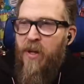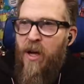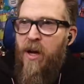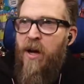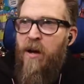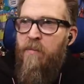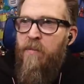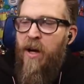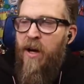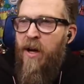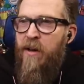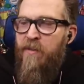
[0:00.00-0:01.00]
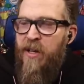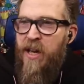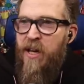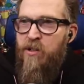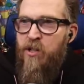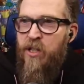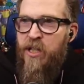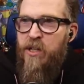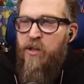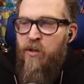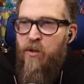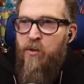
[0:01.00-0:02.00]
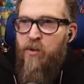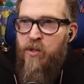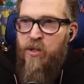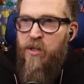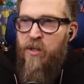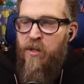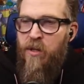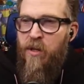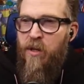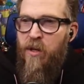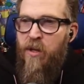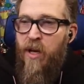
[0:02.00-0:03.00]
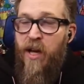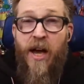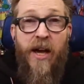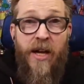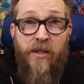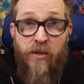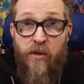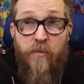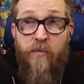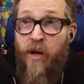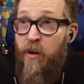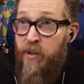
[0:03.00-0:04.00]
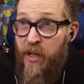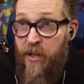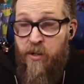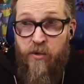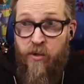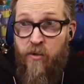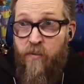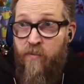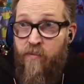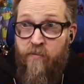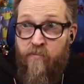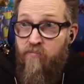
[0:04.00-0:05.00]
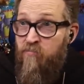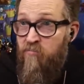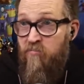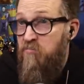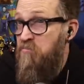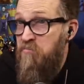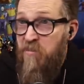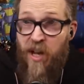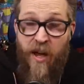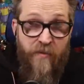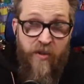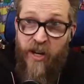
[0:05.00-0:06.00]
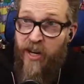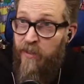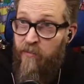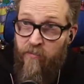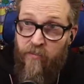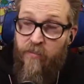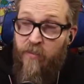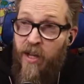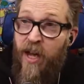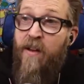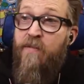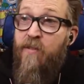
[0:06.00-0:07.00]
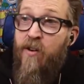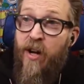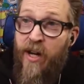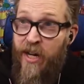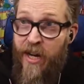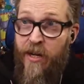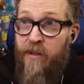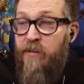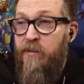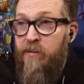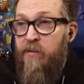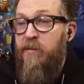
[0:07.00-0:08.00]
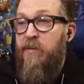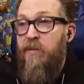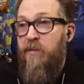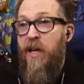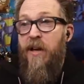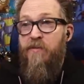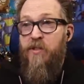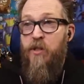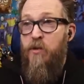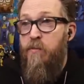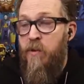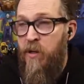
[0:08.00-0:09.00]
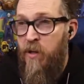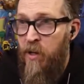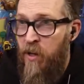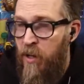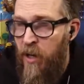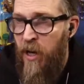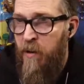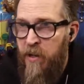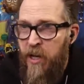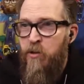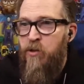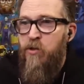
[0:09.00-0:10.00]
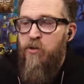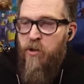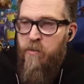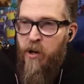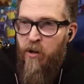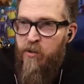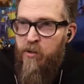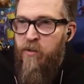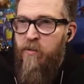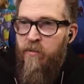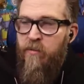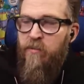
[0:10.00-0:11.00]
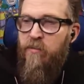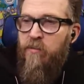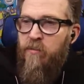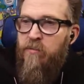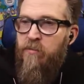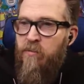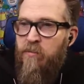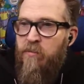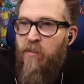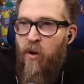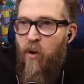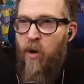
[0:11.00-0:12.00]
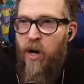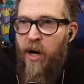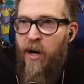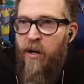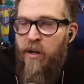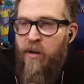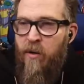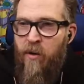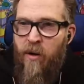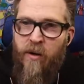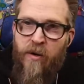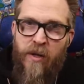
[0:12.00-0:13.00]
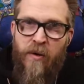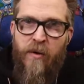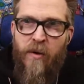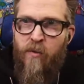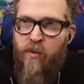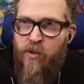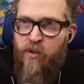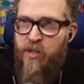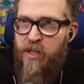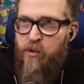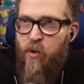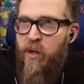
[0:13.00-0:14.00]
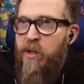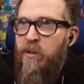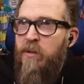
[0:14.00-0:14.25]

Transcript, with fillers: Um, I've occasionally used I, I hate Zoom. I will not use Zoom ever again, ever again. F Zoom, uh, but I use Streamyards or uh, or uh, you know or Discord.